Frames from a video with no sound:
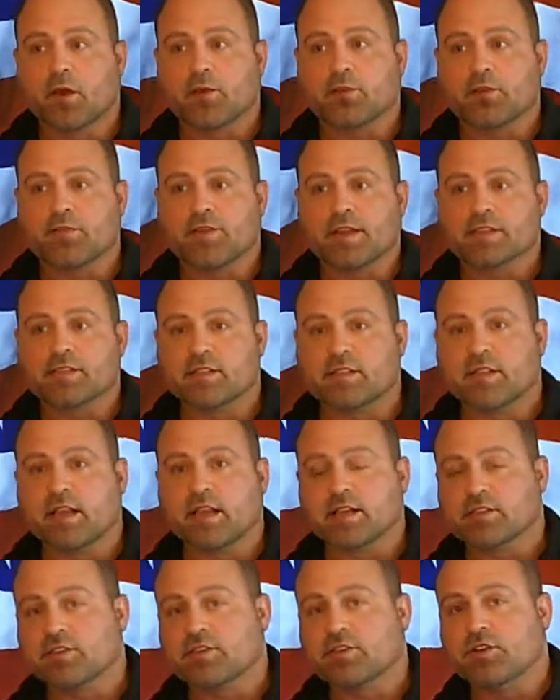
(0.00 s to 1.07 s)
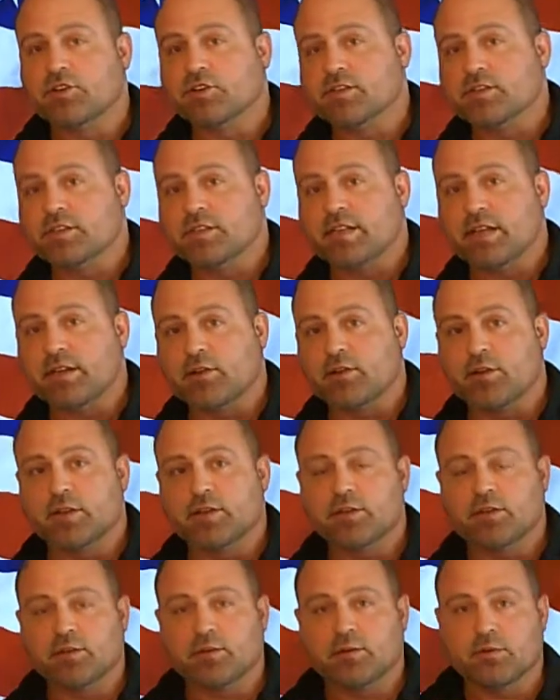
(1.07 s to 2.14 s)
things that the Constitution is then going
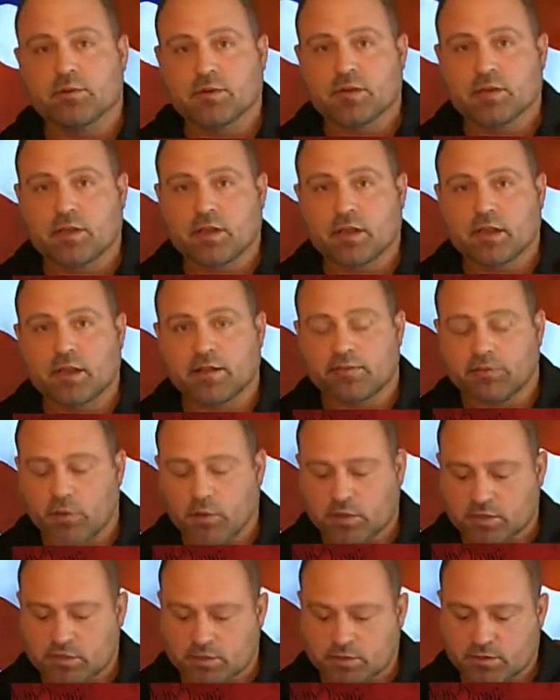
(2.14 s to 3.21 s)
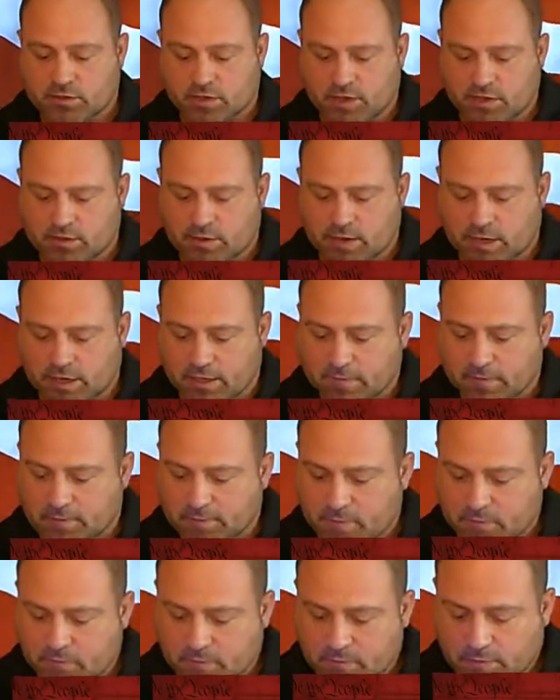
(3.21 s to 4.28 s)
to enforce in its writing.
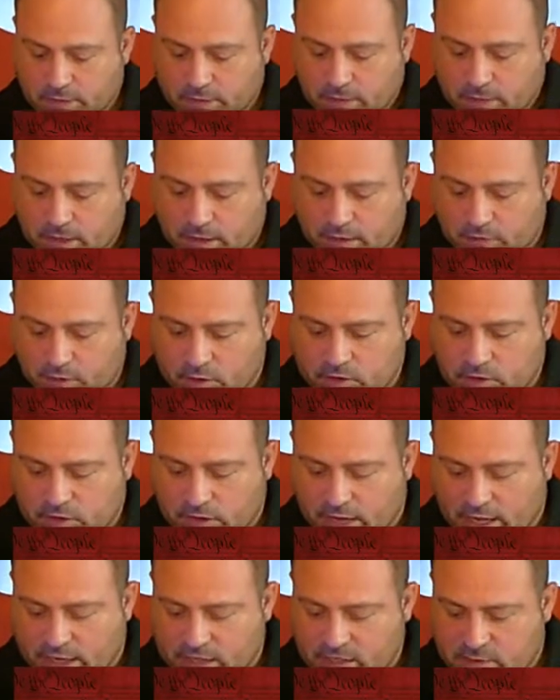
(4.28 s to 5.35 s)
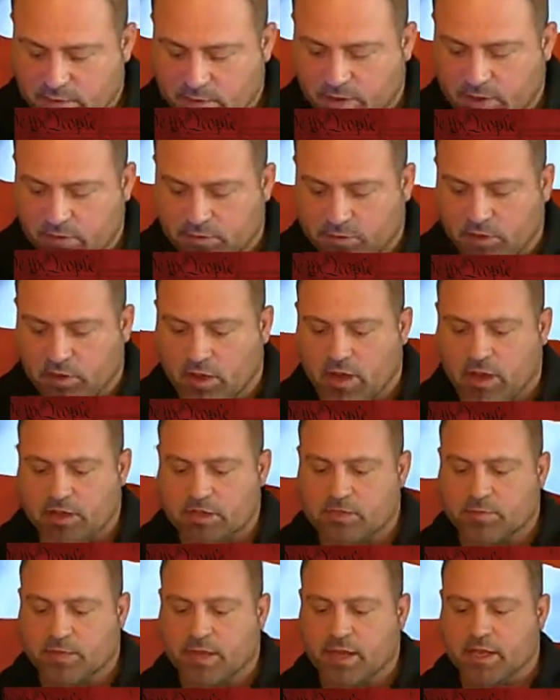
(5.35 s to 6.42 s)
You've also got Spirit of the
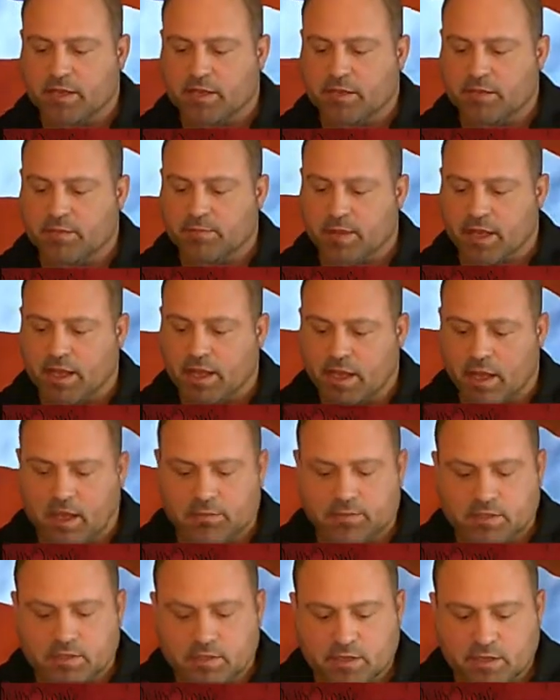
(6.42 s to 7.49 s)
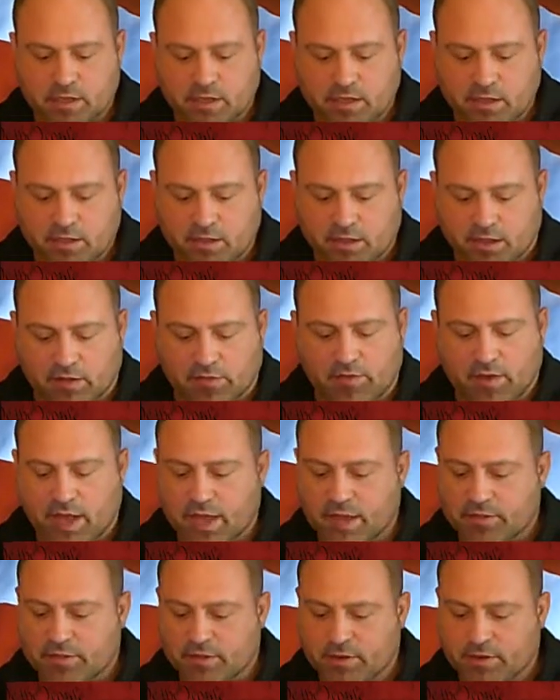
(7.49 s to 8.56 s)
Laws by Hobbs, the
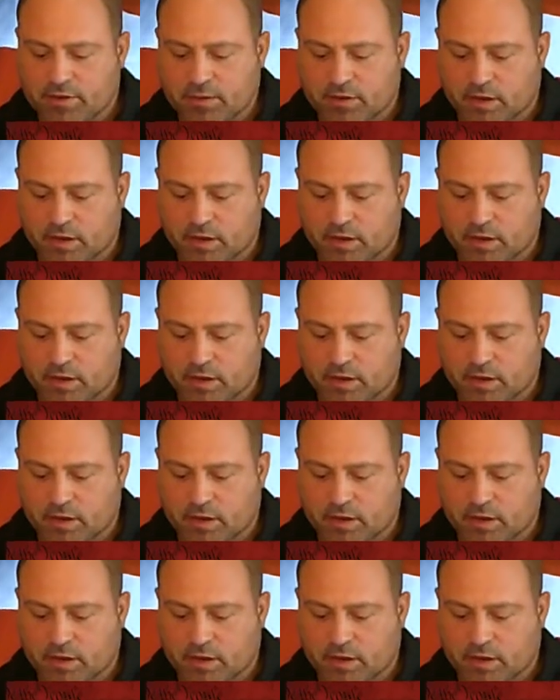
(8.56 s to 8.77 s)
Leviathan.